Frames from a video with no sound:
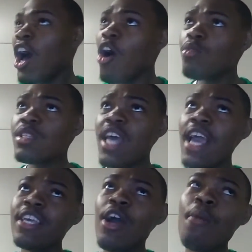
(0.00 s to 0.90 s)
Ho,
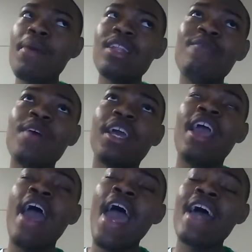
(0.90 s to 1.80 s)
take your
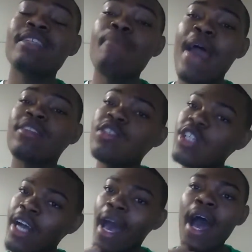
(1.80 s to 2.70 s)
motherfucking ass back to
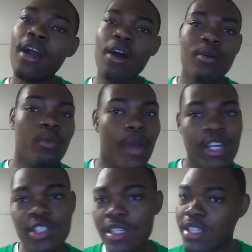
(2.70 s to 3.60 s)
Chicago and
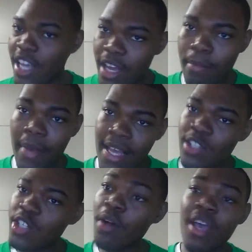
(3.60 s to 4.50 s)
raise your son,
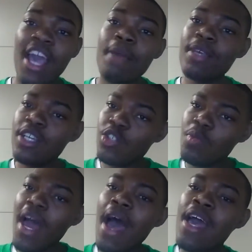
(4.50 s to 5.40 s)
bitch. Okay? Because you're
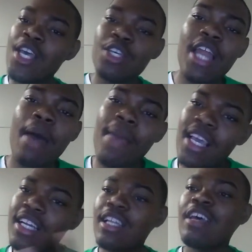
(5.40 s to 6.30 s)
not
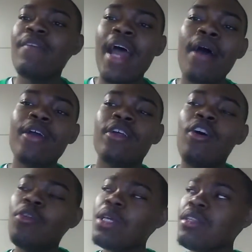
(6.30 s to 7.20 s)
making a living out here. The
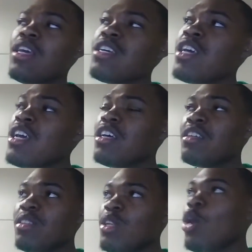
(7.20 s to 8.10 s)
only thing
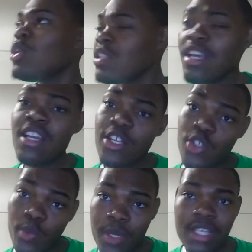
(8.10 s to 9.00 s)
that
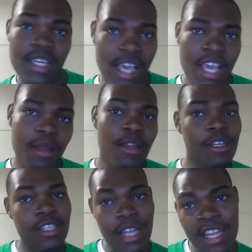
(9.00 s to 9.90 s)
you're really getting,
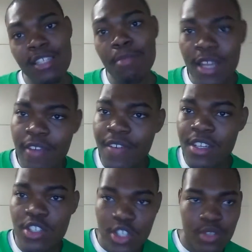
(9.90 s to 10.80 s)
and it's
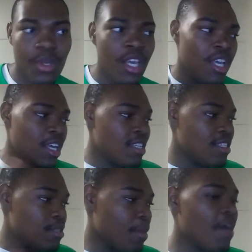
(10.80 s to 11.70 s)
benefiting you, is
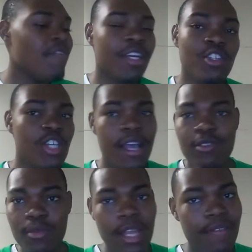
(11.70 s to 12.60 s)
these motherfucking checks
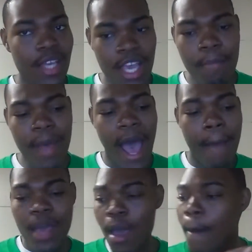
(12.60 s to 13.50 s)
from Love and Hip
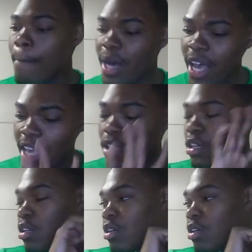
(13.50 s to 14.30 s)
Hop. But